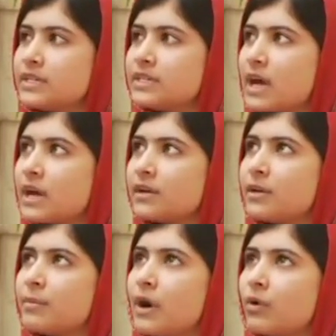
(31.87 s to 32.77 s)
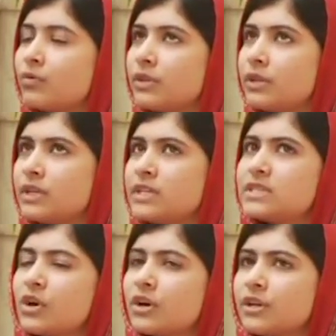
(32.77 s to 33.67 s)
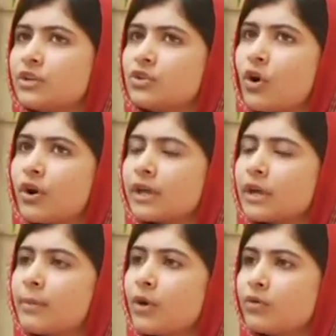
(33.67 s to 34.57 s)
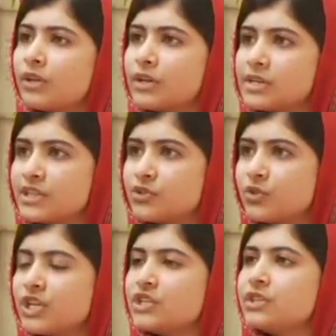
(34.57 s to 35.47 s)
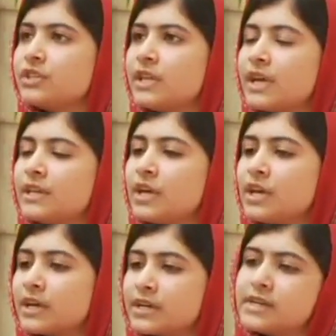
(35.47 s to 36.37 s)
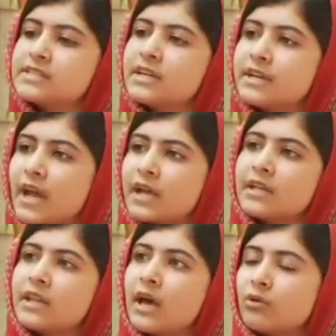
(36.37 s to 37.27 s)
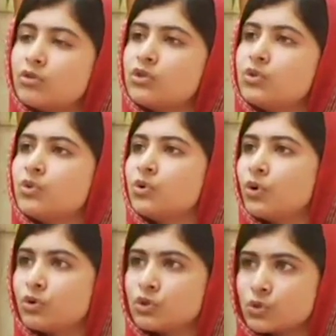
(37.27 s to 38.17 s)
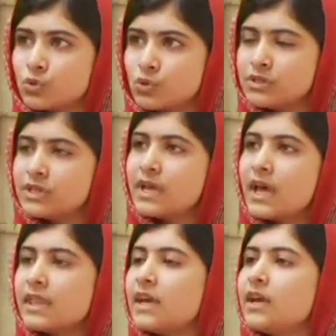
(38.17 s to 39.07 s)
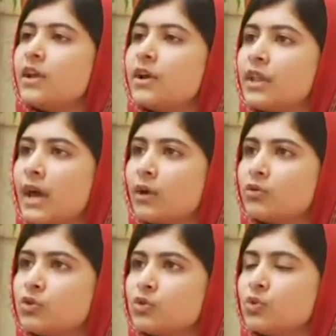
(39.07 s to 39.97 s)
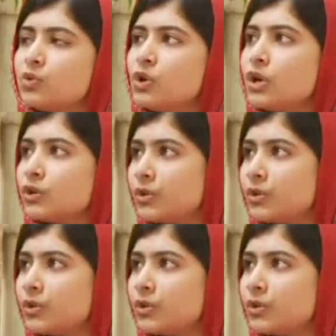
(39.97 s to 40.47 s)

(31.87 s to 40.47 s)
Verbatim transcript: they started talking about the girls' education, that girls are not allowed to go to schools and they are not allowed to